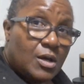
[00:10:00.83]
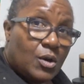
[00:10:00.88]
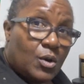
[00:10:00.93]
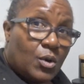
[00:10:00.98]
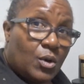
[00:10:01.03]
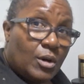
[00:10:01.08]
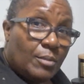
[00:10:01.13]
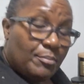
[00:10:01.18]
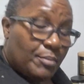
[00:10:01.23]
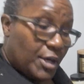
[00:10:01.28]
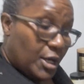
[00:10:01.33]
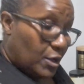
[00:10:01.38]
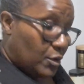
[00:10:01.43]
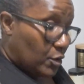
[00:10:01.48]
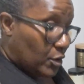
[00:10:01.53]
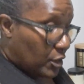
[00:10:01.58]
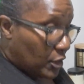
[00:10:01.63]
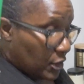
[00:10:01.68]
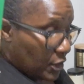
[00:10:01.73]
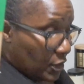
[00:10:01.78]
on
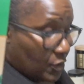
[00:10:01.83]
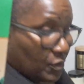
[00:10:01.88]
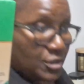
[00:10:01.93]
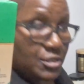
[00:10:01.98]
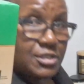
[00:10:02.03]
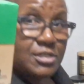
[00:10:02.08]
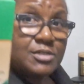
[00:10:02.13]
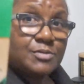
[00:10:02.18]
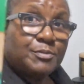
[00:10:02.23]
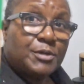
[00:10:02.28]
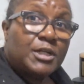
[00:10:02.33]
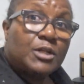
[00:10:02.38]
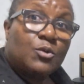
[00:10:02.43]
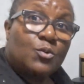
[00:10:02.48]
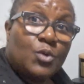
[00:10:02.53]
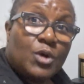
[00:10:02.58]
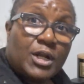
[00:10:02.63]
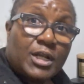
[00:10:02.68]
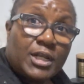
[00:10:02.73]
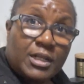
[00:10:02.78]
better clearances, but the
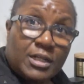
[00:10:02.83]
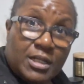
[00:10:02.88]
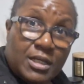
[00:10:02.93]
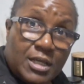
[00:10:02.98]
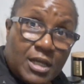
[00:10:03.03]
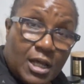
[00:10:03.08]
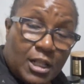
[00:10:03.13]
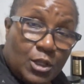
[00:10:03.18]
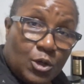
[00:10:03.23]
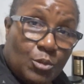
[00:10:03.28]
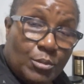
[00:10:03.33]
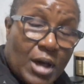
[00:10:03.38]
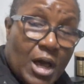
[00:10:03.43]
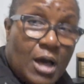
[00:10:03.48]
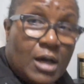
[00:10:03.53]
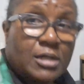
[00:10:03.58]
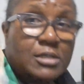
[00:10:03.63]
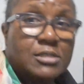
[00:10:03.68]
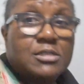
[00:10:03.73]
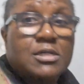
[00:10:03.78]
one in the yellow
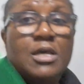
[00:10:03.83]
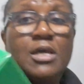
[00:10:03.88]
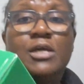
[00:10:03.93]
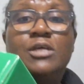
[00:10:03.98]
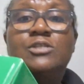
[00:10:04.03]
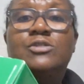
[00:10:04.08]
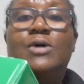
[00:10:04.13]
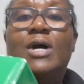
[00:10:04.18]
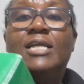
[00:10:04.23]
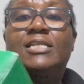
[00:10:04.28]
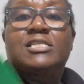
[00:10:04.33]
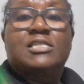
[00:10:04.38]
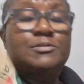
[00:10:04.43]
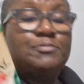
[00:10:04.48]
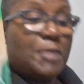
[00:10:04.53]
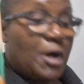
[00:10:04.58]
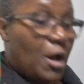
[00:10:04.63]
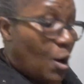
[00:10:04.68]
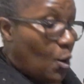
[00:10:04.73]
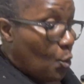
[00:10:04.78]
box. So I
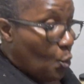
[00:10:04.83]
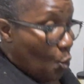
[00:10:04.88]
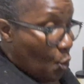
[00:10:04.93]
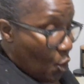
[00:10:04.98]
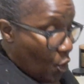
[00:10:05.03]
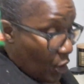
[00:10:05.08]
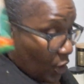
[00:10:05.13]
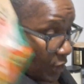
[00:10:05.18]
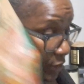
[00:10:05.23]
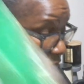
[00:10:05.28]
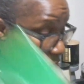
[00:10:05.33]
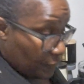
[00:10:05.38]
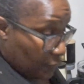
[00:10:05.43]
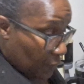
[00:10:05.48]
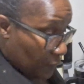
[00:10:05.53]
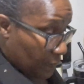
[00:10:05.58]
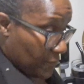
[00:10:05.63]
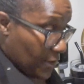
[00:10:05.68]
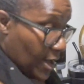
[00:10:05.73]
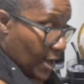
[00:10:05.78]
just bought one
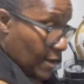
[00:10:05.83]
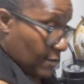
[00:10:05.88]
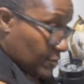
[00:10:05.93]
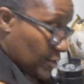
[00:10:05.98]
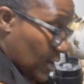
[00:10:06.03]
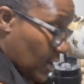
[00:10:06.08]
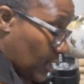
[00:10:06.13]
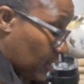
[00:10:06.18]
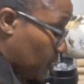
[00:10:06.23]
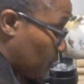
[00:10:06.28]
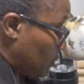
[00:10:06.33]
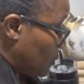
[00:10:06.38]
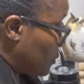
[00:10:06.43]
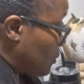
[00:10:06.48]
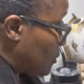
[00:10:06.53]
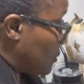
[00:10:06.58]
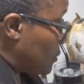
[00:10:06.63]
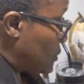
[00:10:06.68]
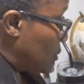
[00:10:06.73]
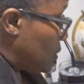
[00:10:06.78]
for $5.
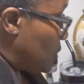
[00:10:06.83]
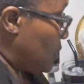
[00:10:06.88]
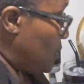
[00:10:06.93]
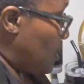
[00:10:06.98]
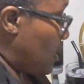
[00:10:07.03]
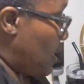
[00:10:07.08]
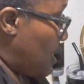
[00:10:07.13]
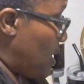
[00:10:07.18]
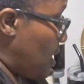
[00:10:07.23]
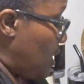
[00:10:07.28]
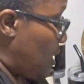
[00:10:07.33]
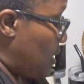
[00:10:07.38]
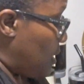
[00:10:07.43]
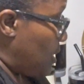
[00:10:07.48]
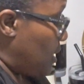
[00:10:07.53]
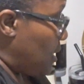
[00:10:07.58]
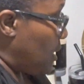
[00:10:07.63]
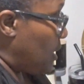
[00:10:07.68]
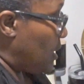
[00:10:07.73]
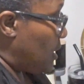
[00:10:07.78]

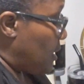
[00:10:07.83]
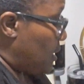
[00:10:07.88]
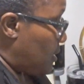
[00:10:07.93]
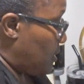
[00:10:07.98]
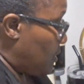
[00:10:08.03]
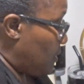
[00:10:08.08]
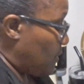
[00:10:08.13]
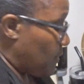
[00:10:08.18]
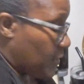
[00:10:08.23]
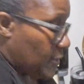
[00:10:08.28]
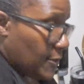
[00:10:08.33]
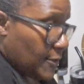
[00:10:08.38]
And then